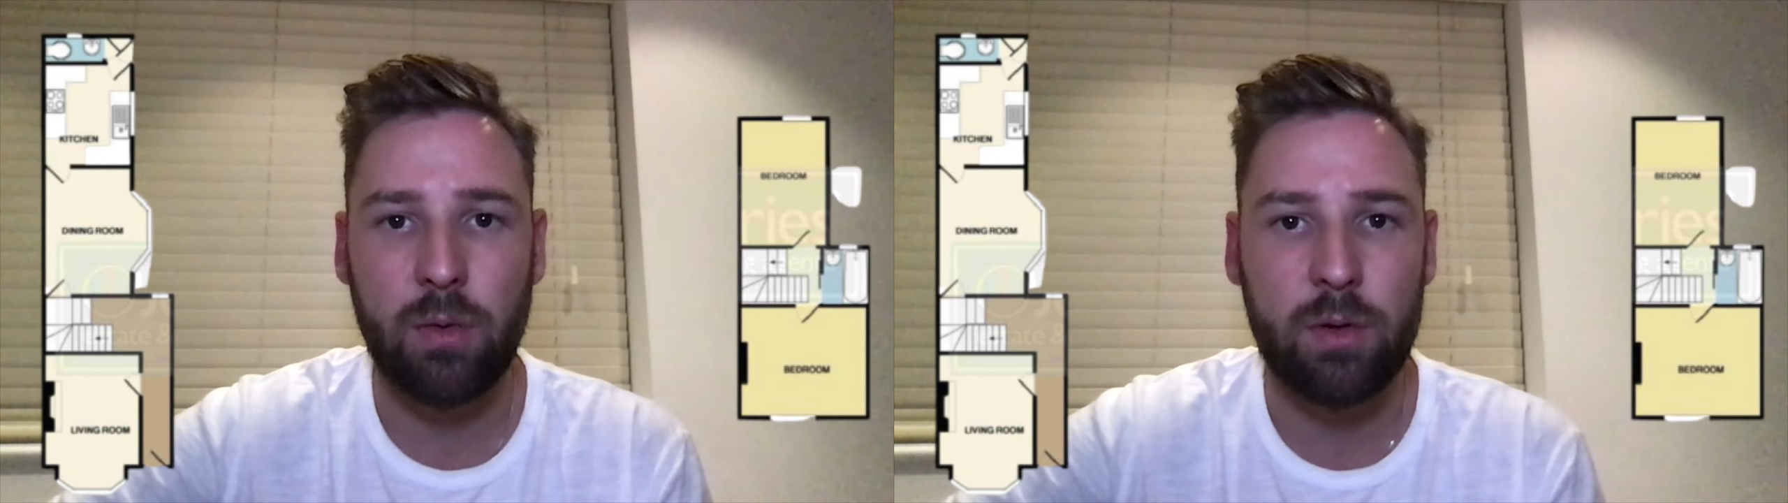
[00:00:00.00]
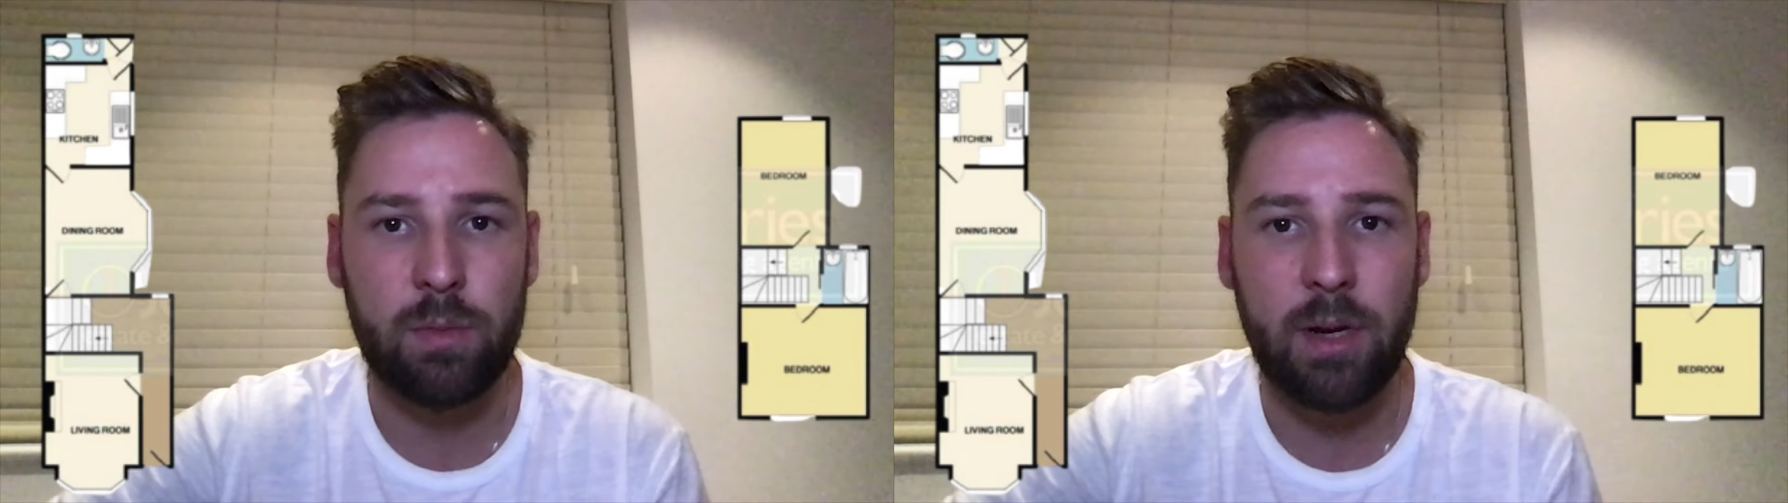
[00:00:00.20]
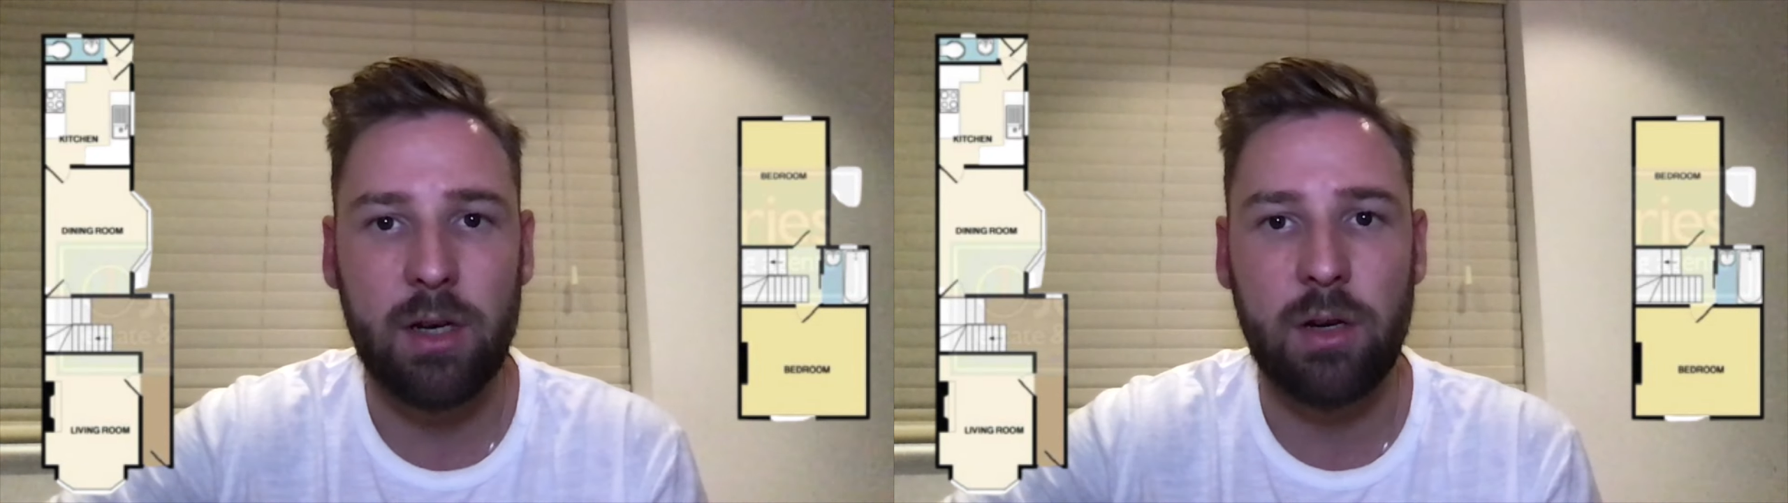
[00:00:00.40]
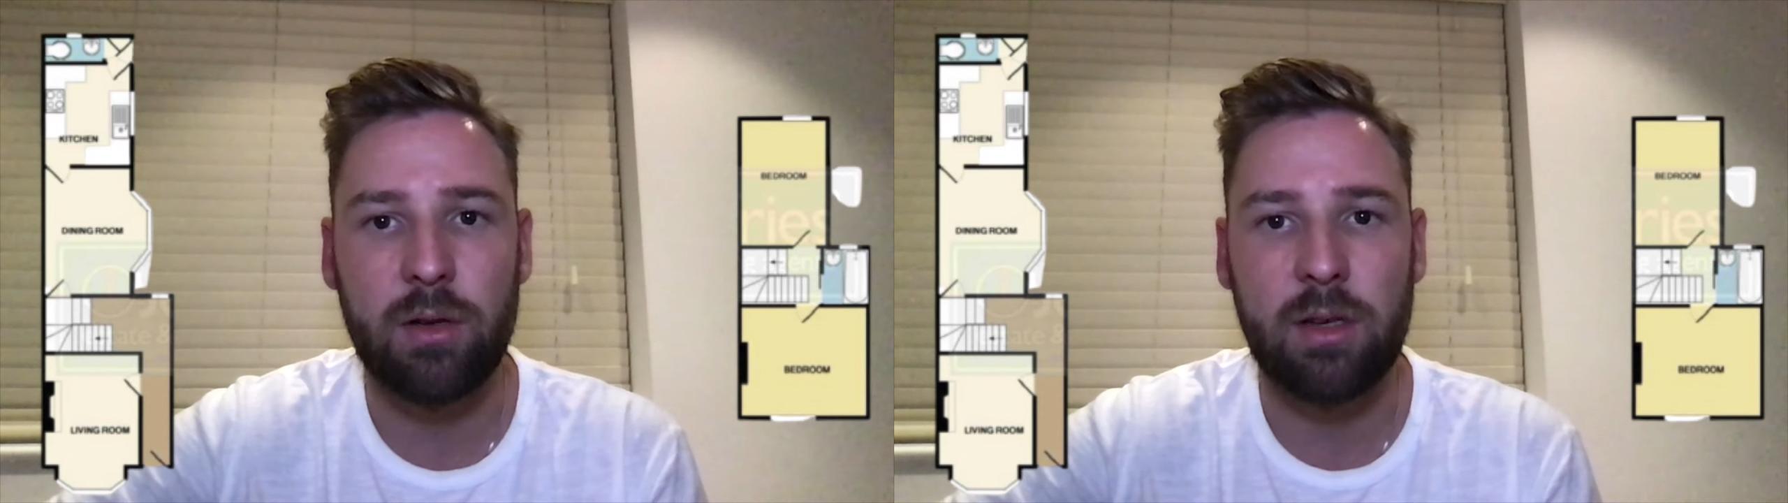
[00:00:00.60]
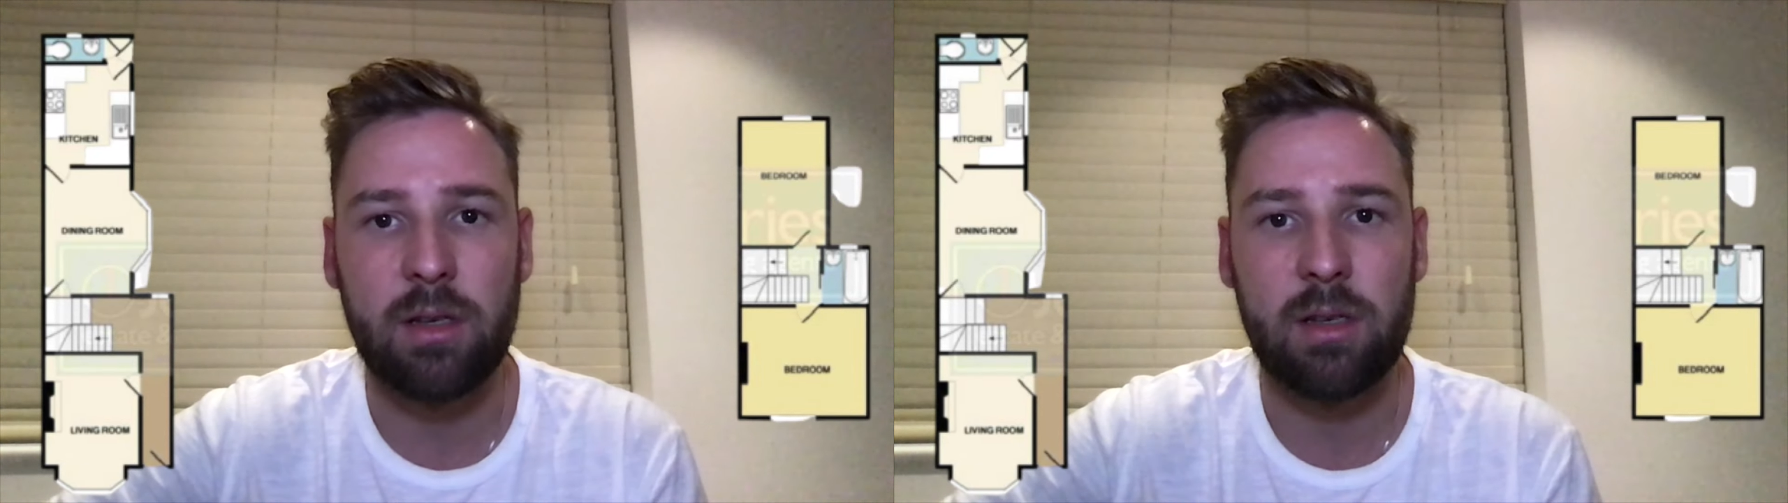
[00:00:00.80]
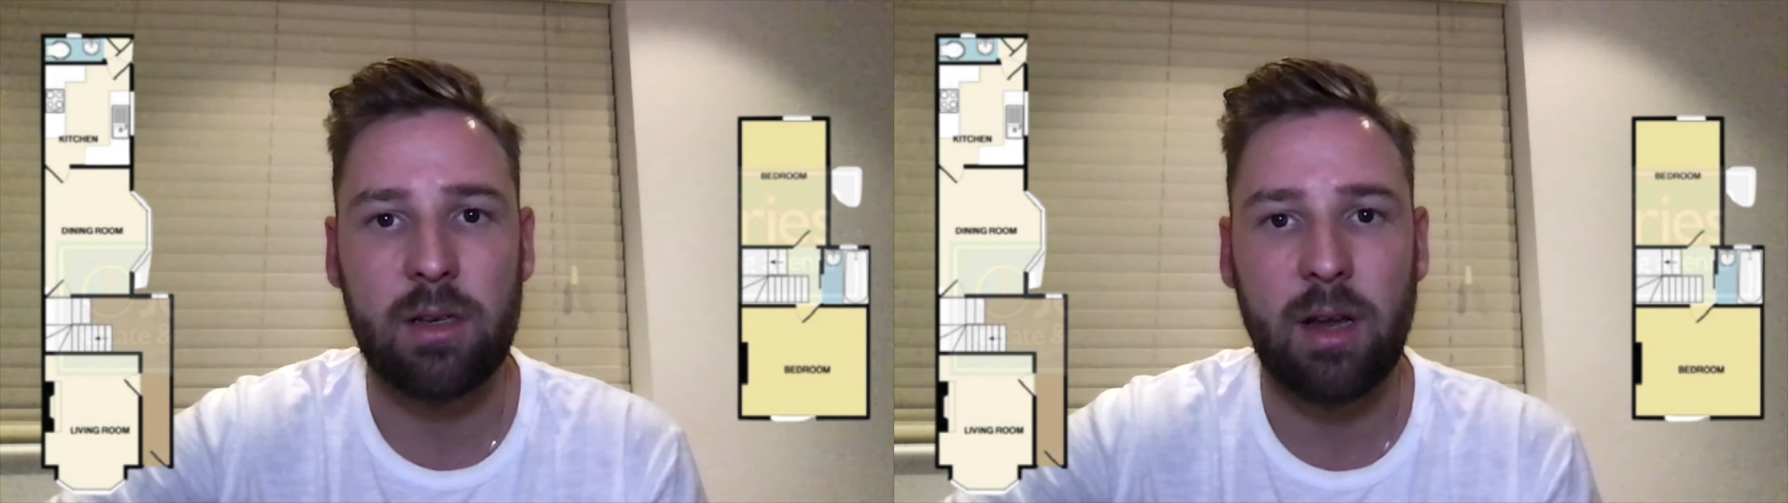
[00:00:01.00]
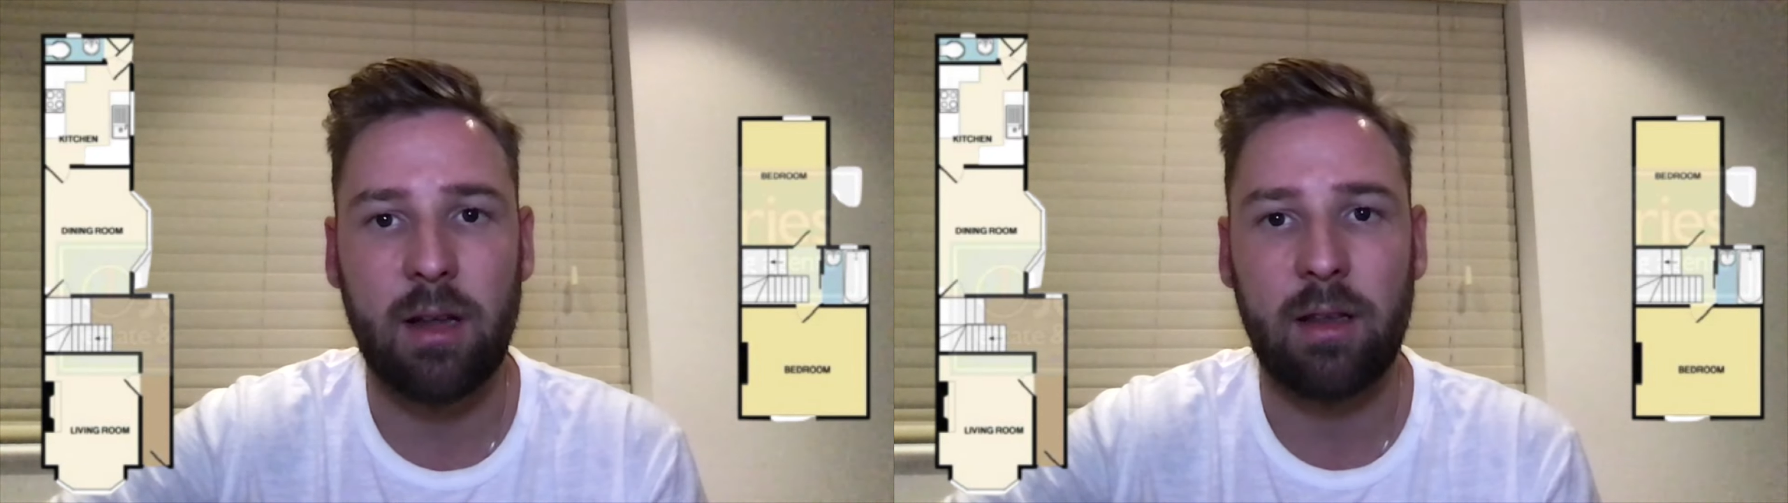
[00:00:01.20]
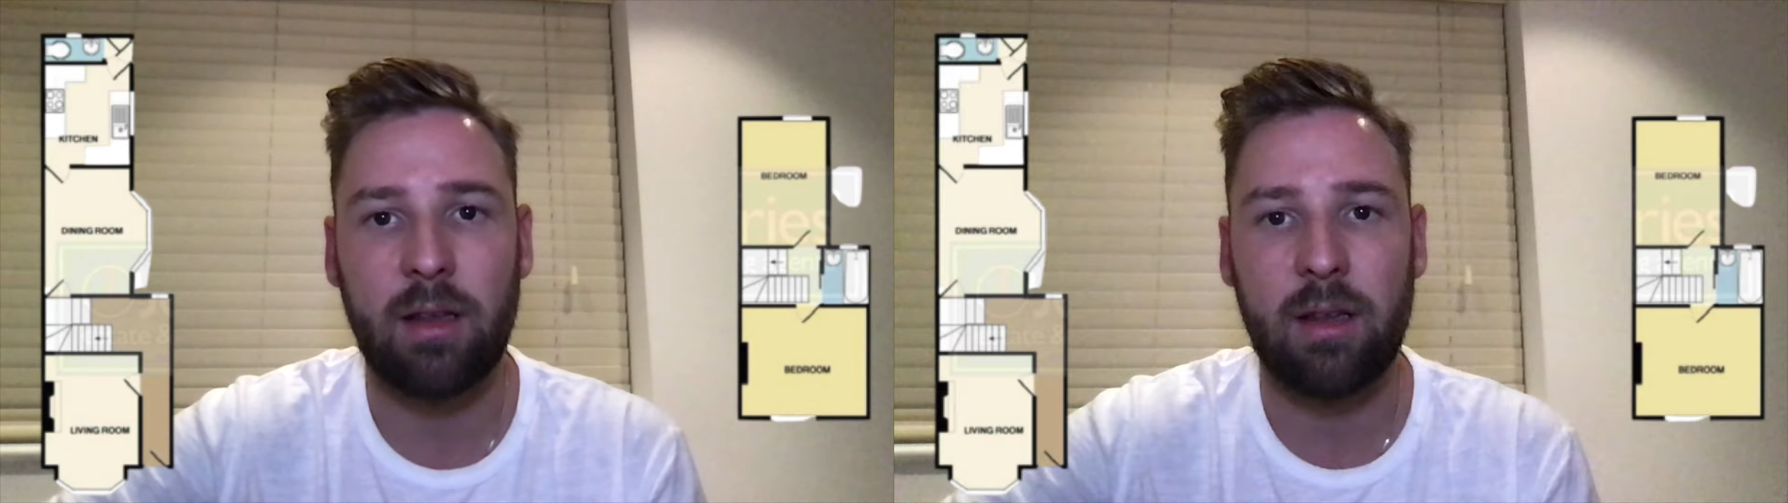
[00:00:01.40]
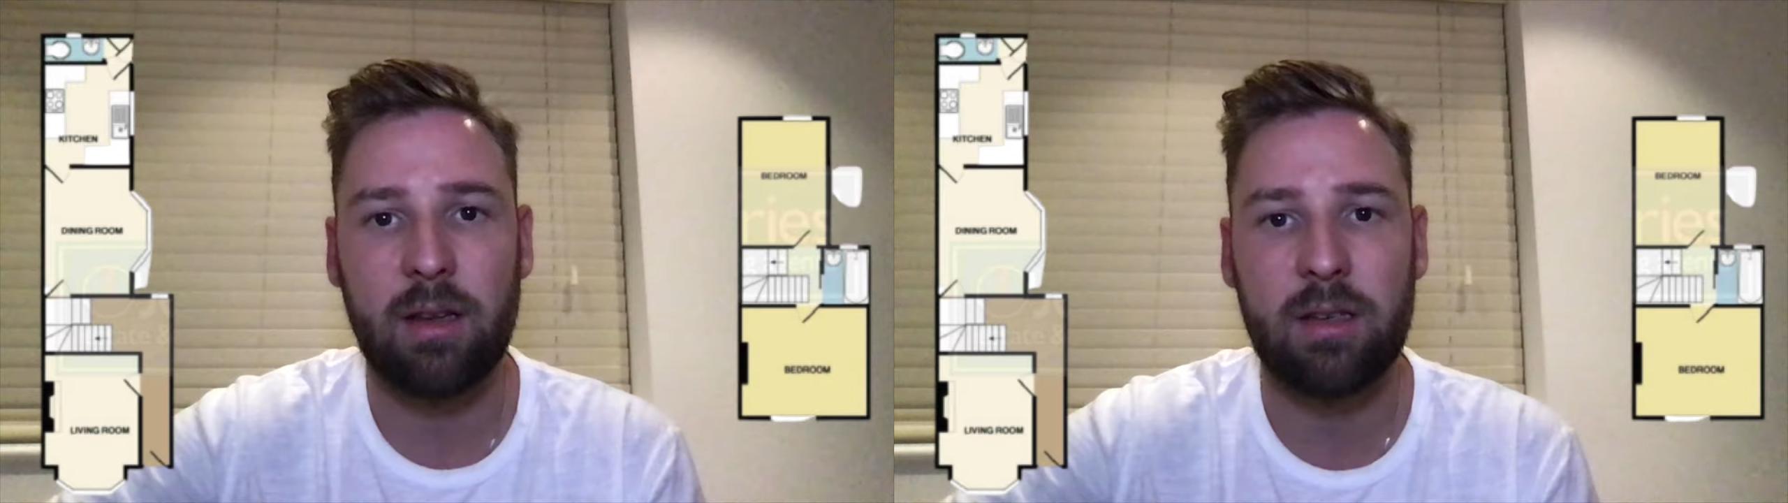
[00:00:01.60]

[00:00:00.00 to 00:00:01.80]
which was being used as the